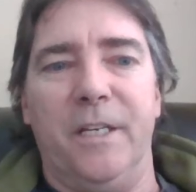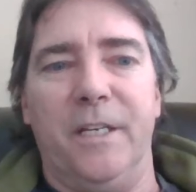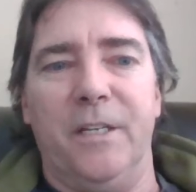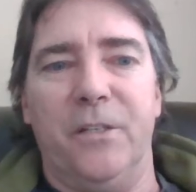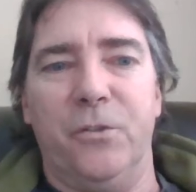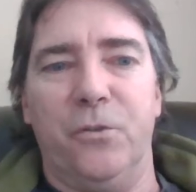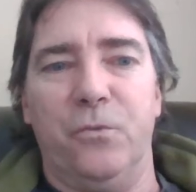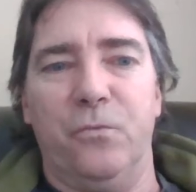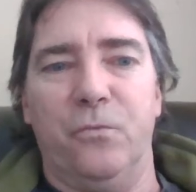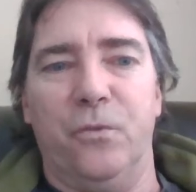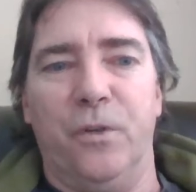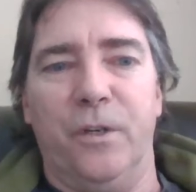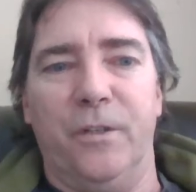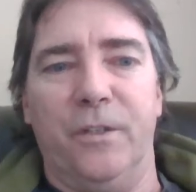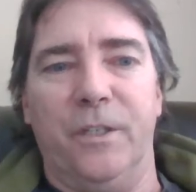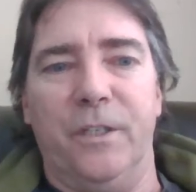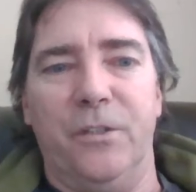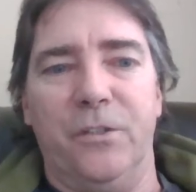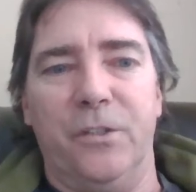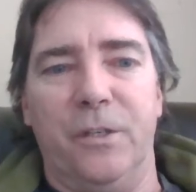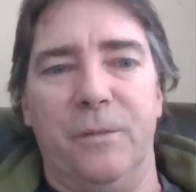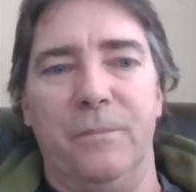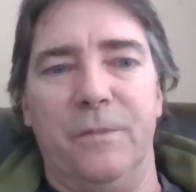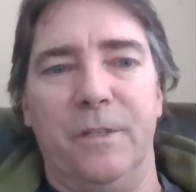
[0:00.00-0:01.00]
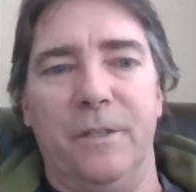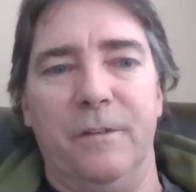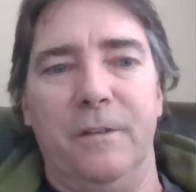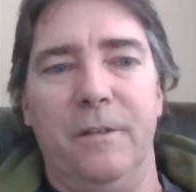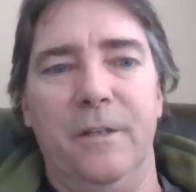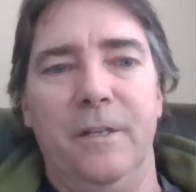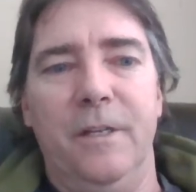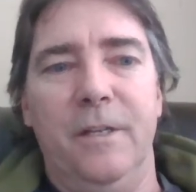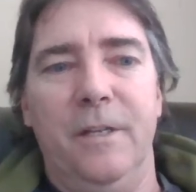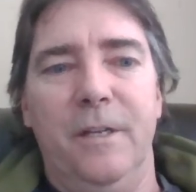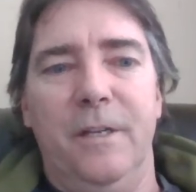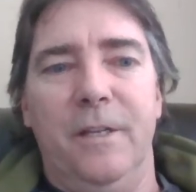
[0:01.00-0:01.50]
is really something
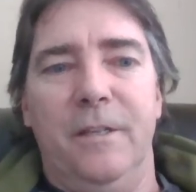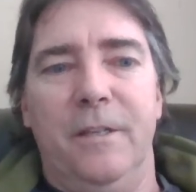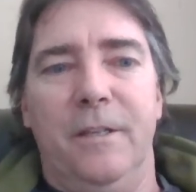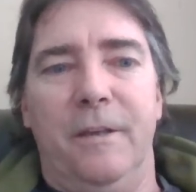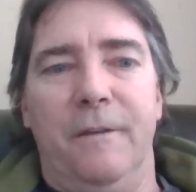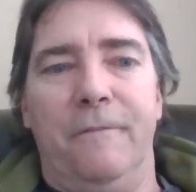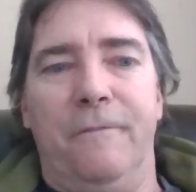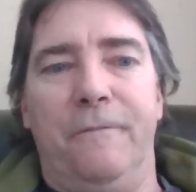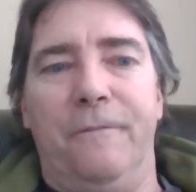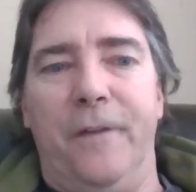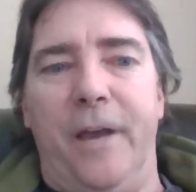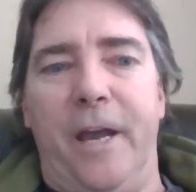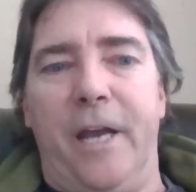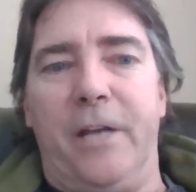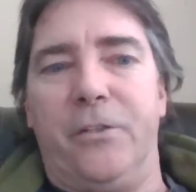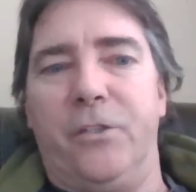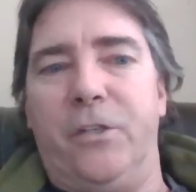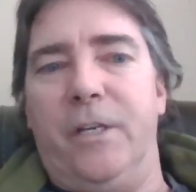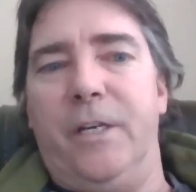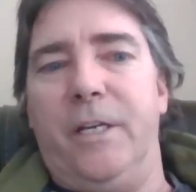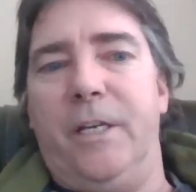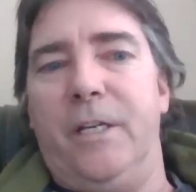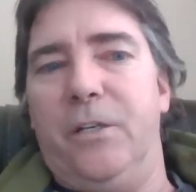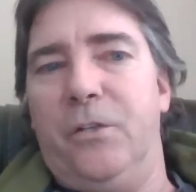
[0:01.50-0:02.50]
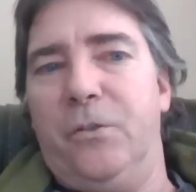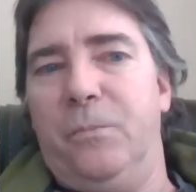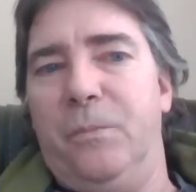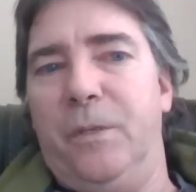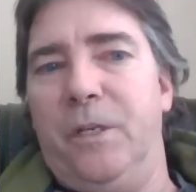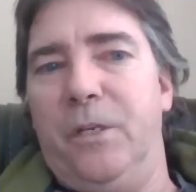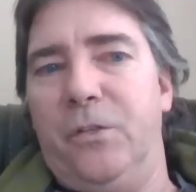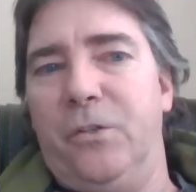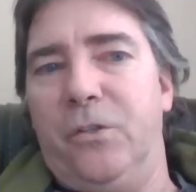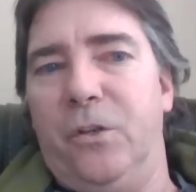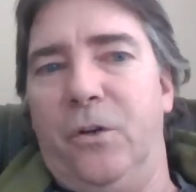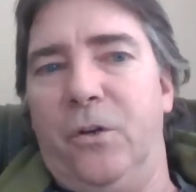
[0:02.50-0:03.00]
that fascinates
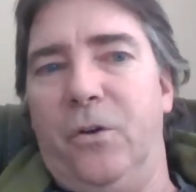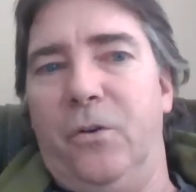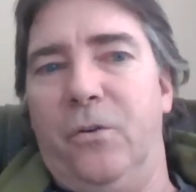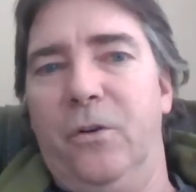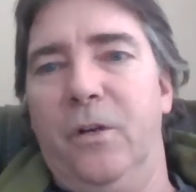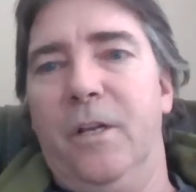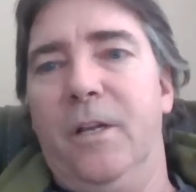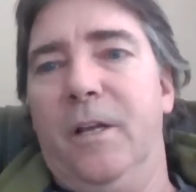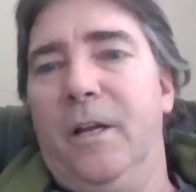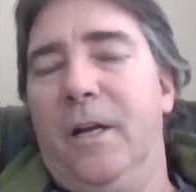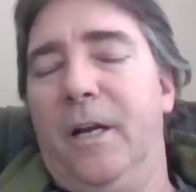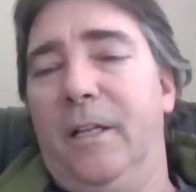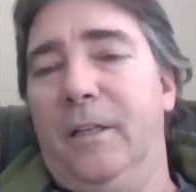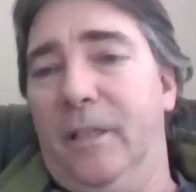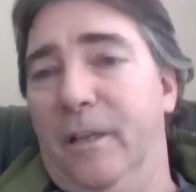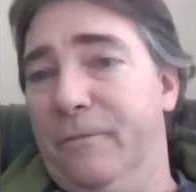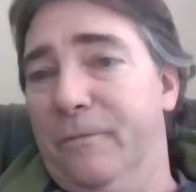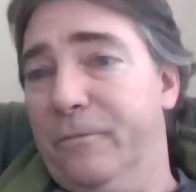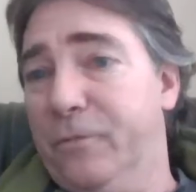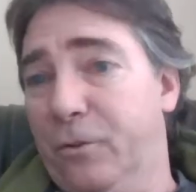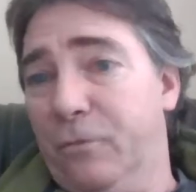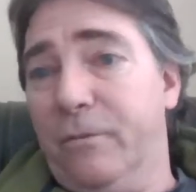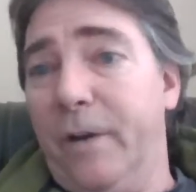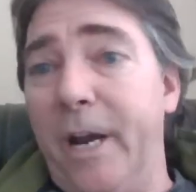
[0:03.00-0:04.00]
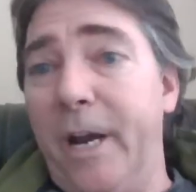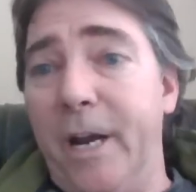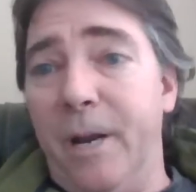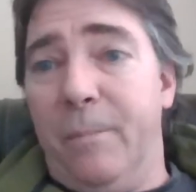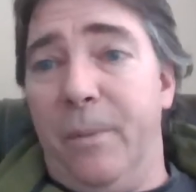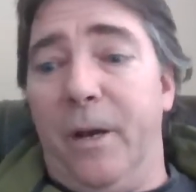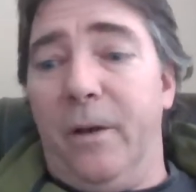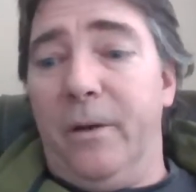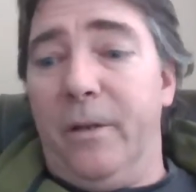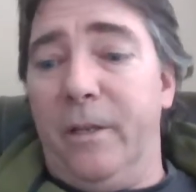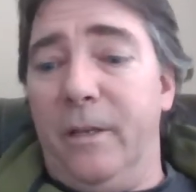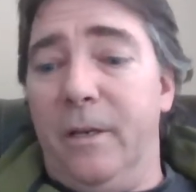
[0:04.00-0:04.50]
me. So I love to write
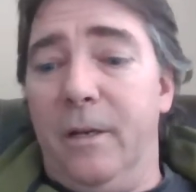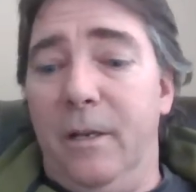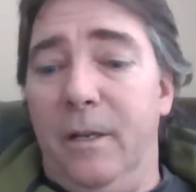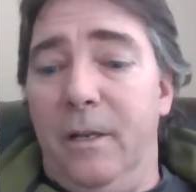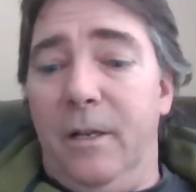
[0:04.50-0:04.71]
about it.